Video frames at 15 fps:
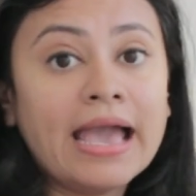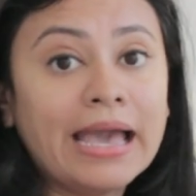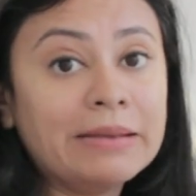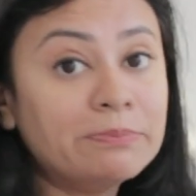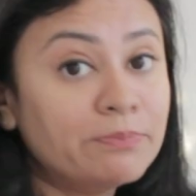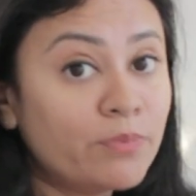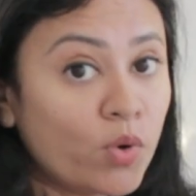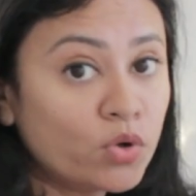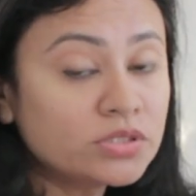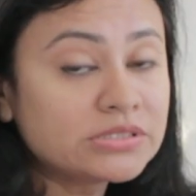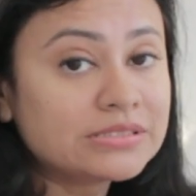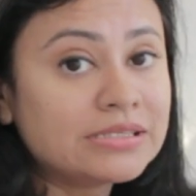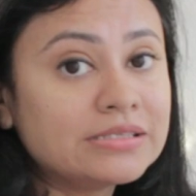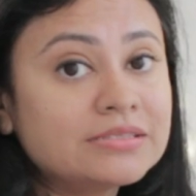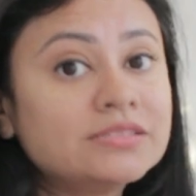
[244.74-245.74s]
and
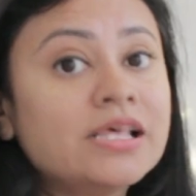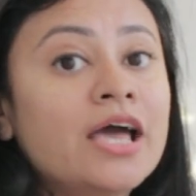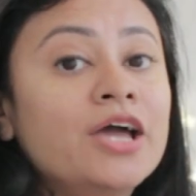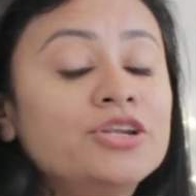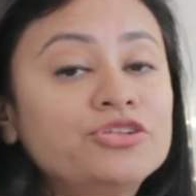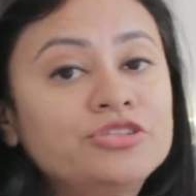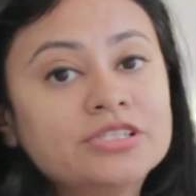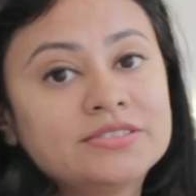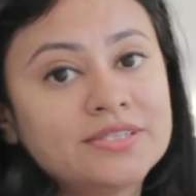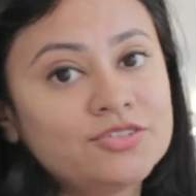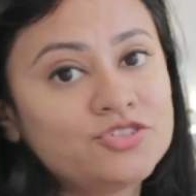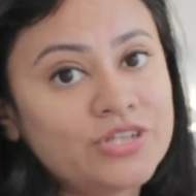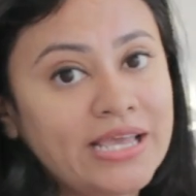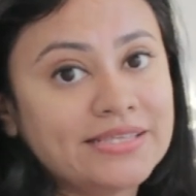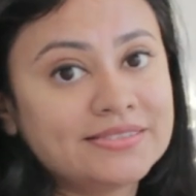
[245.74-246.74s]
post this to this
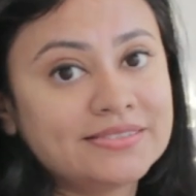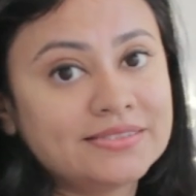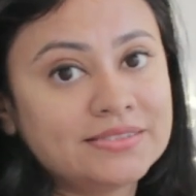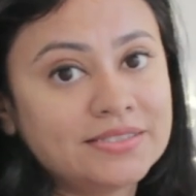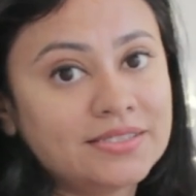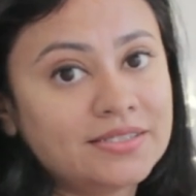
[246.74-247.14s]
address.